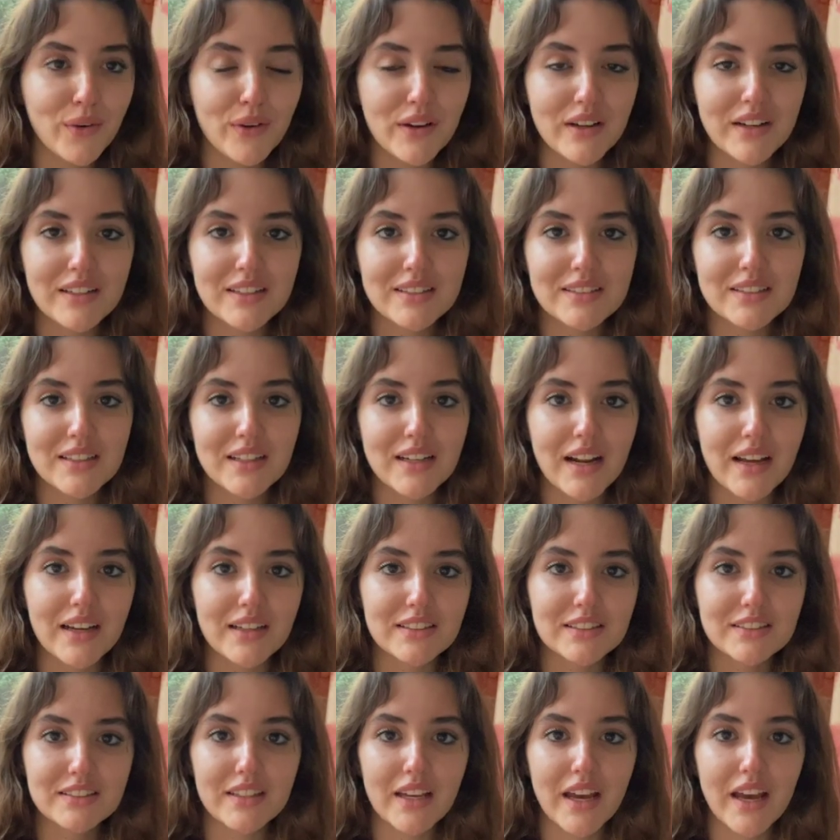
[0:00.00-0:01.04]
it is the
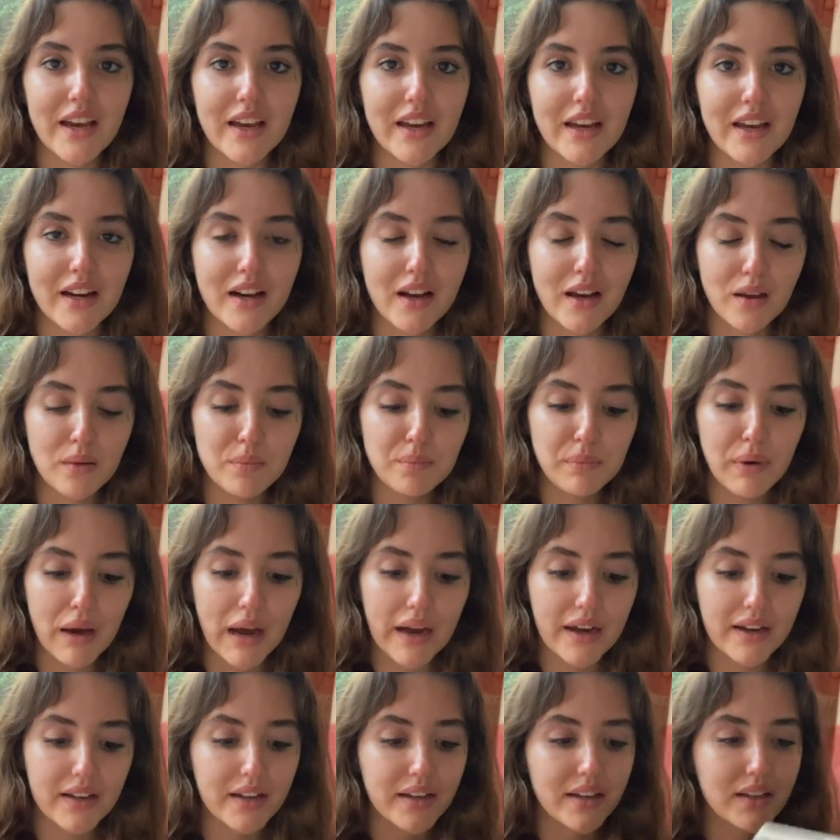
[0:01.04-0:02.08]
next day and I am
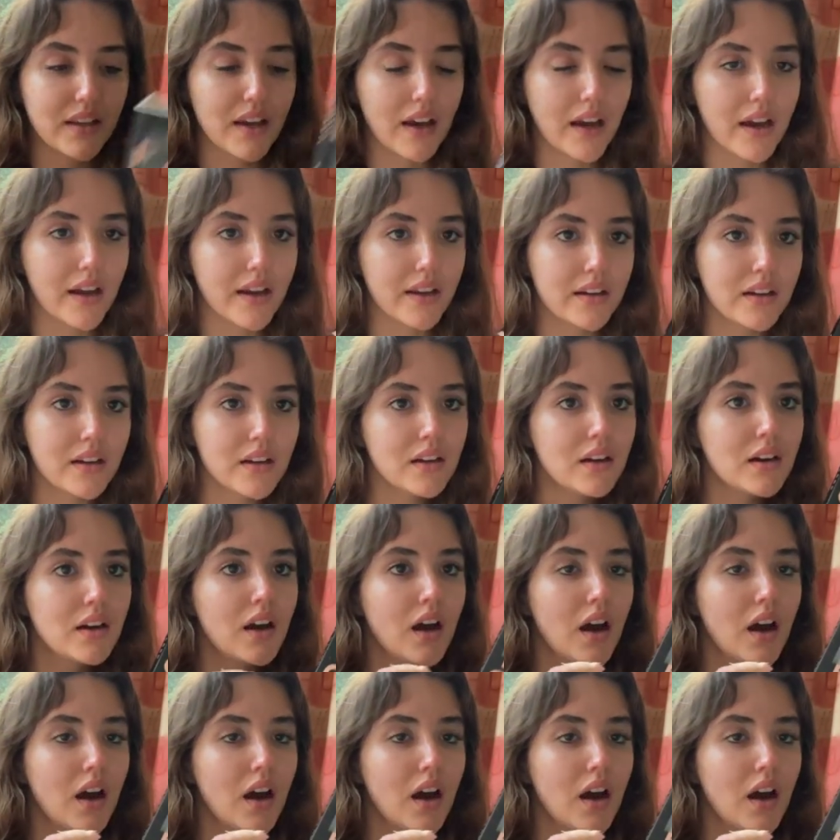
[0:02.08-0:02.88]
back again.